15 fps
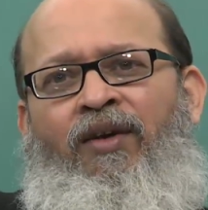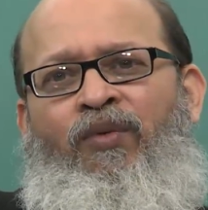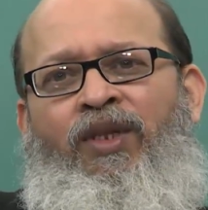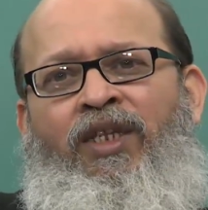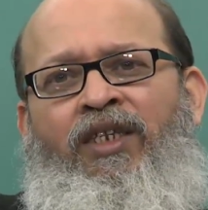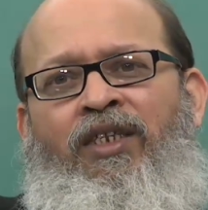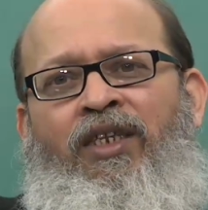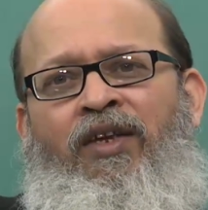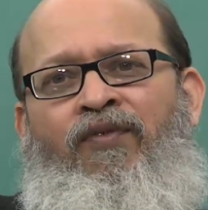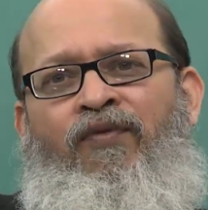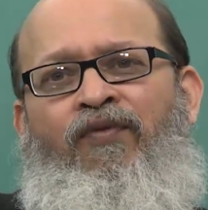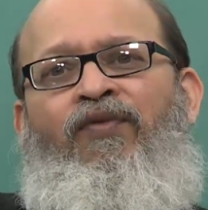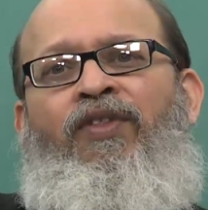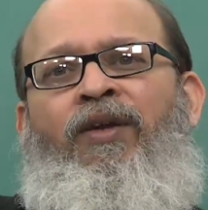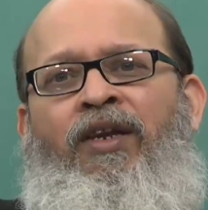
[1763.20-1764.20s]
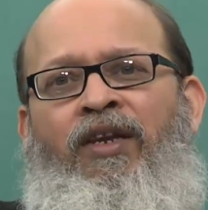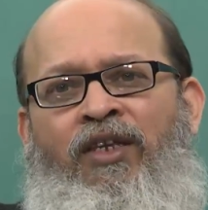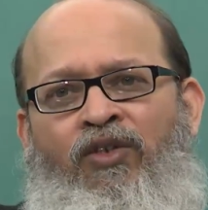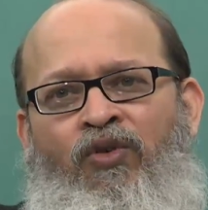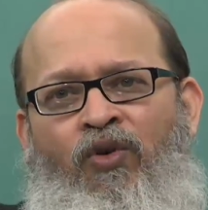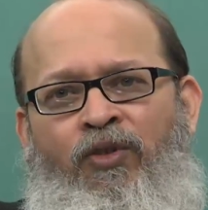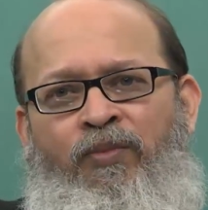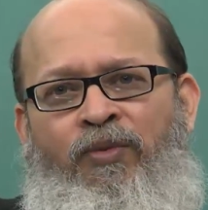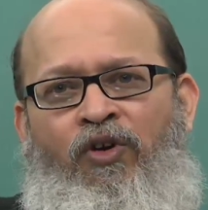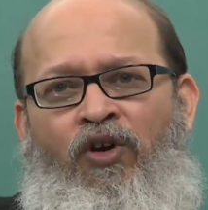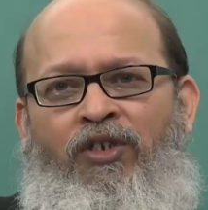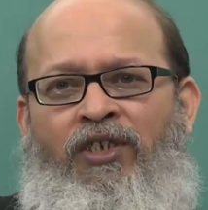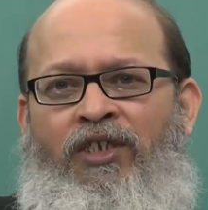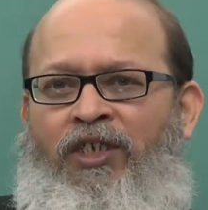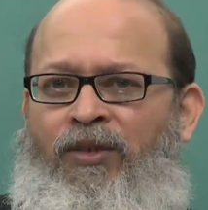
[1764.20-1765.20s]
Within, if the illness goes
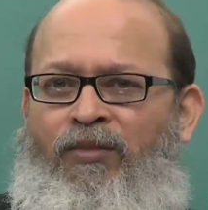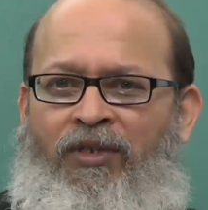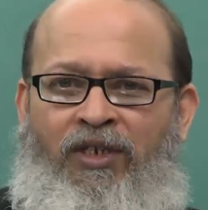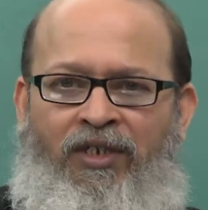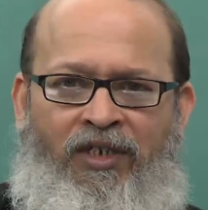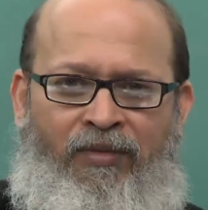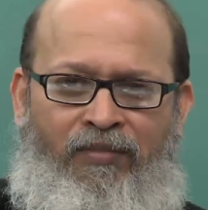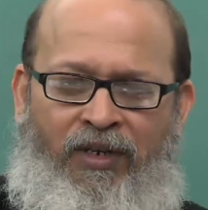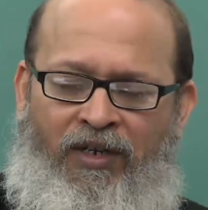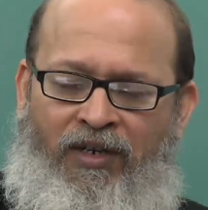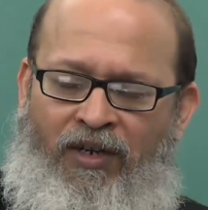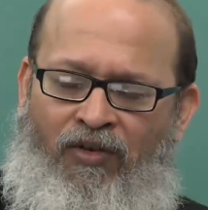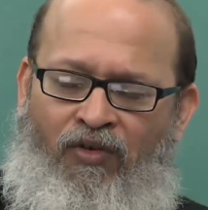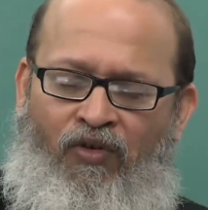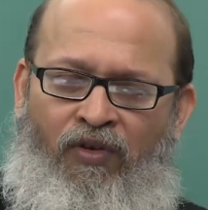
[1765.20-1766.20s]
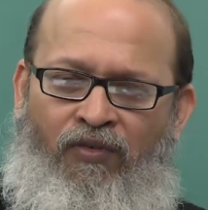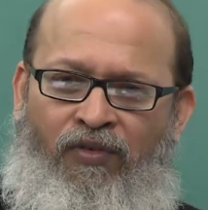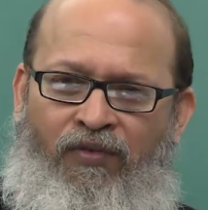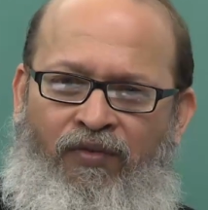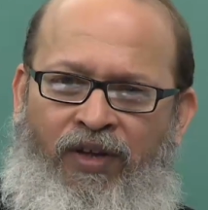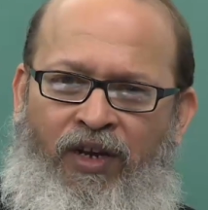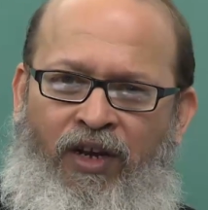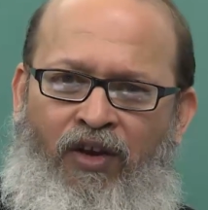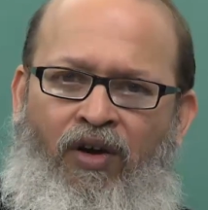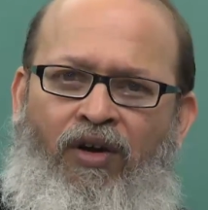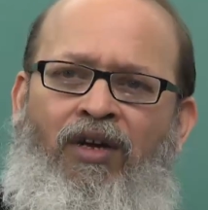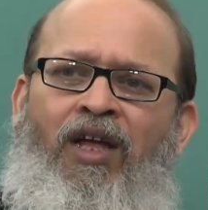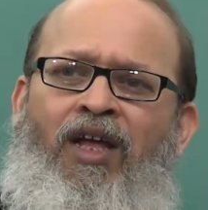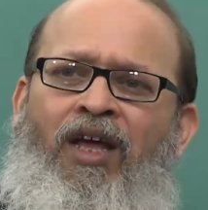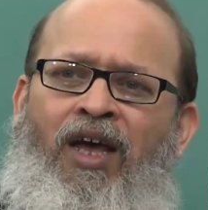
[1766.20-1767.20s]
beyond 6 months, the treatment can go on for very
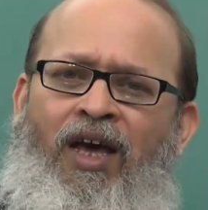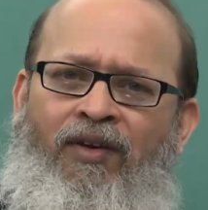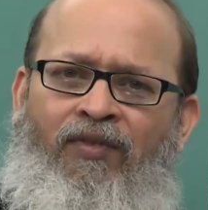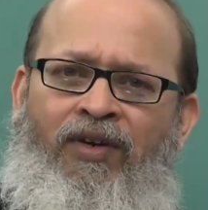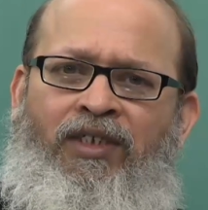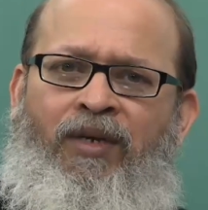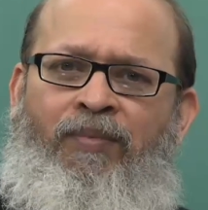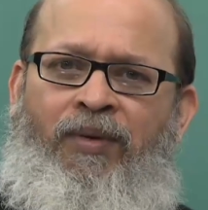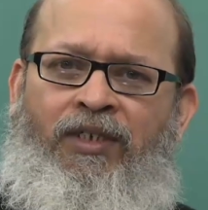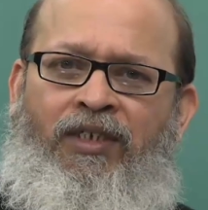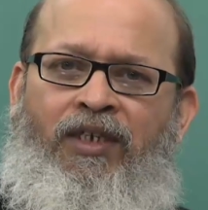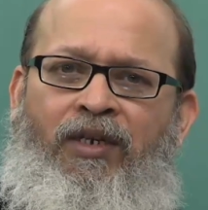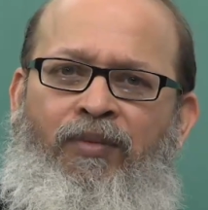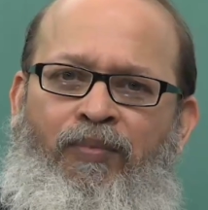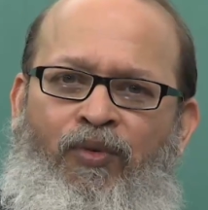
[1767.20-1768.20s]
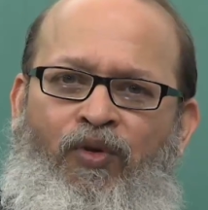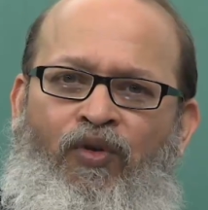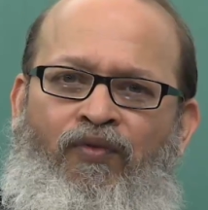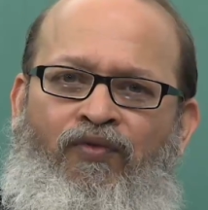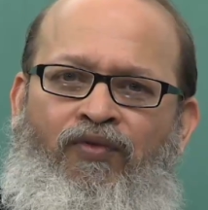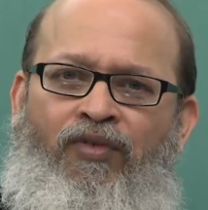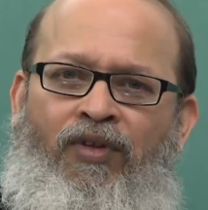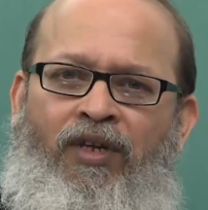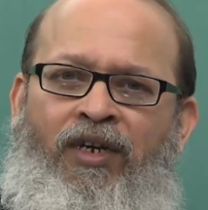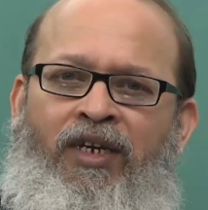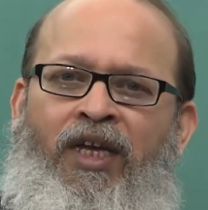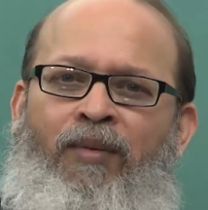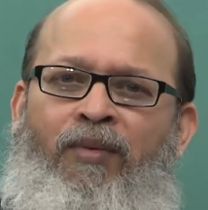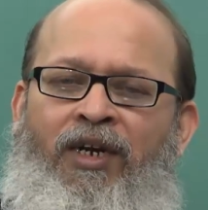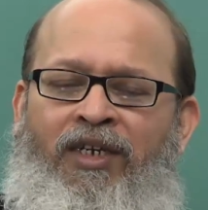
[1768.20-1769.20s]
long, and once the person improves,
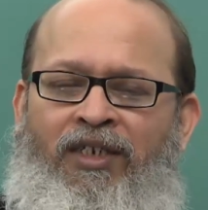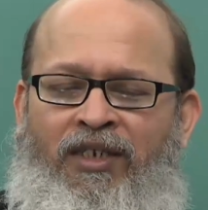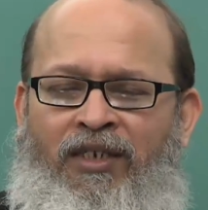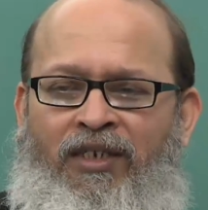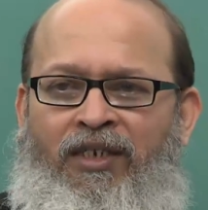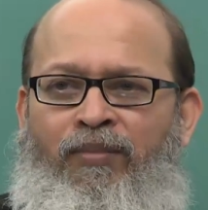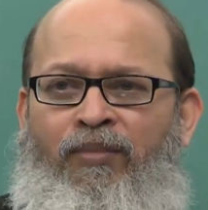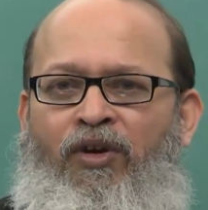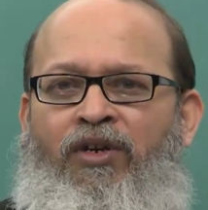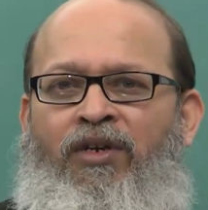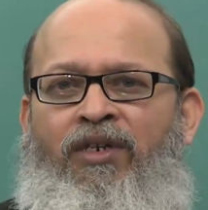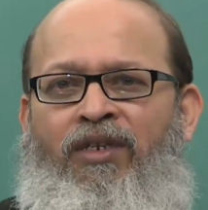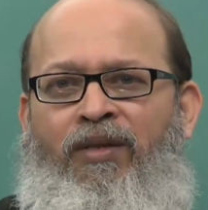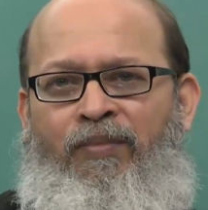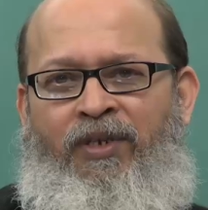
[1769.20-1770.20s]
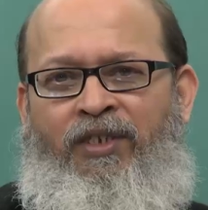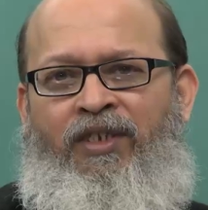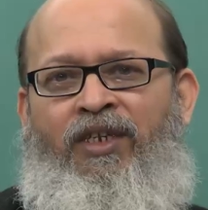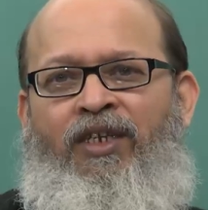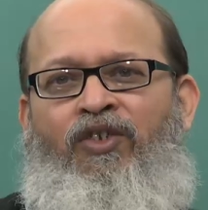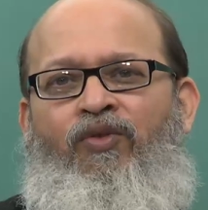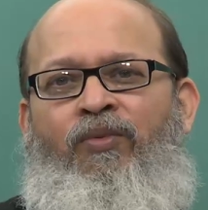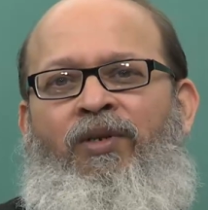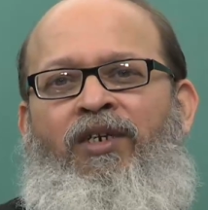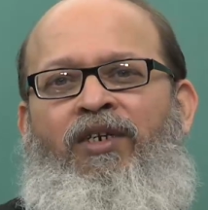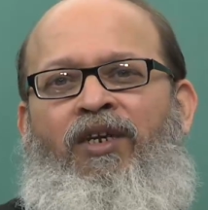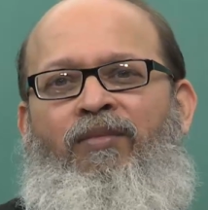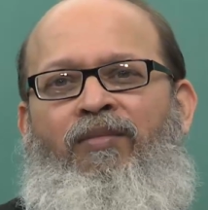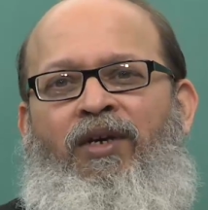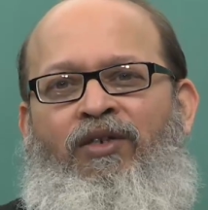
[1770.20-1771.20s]
rehabilitation is important and the person has to be
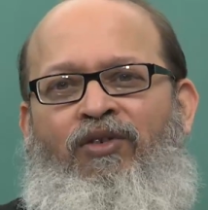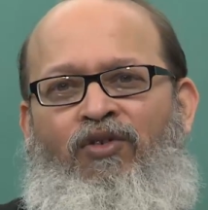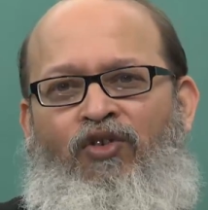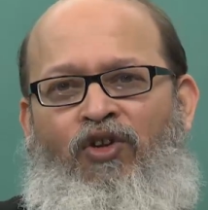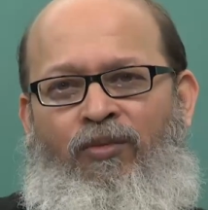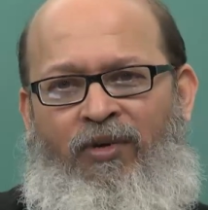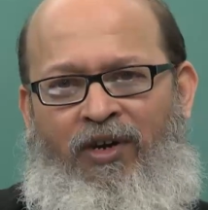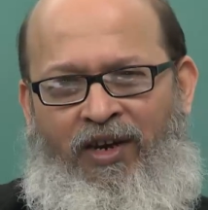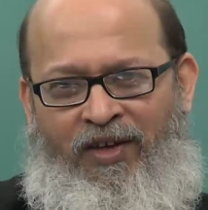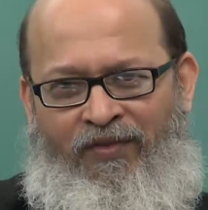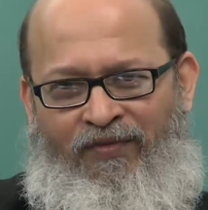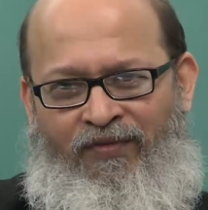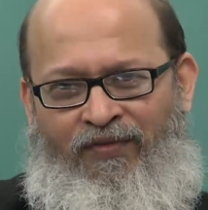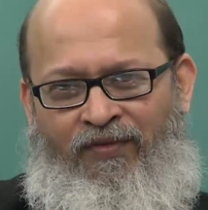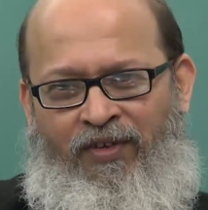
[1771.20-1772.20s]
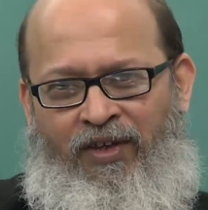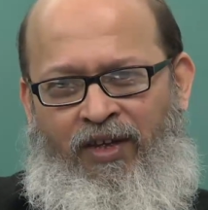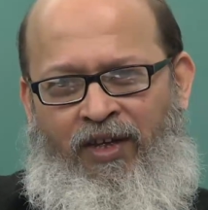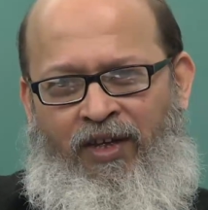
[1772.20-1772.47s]
returned back to normal life.